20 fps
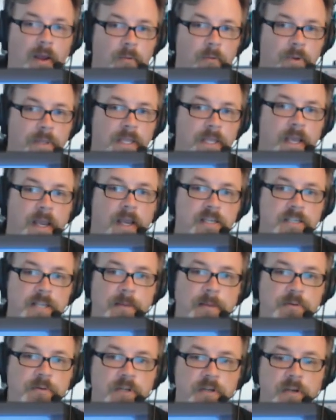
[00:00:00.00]
with the
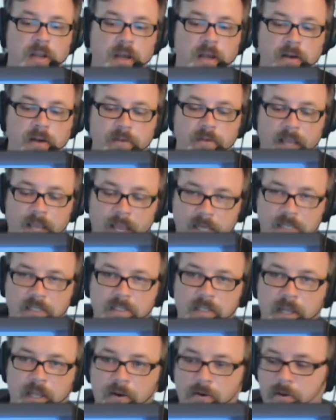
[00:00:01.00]
exception of a
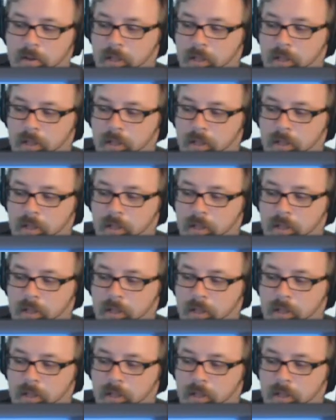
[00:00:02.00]
hex layer,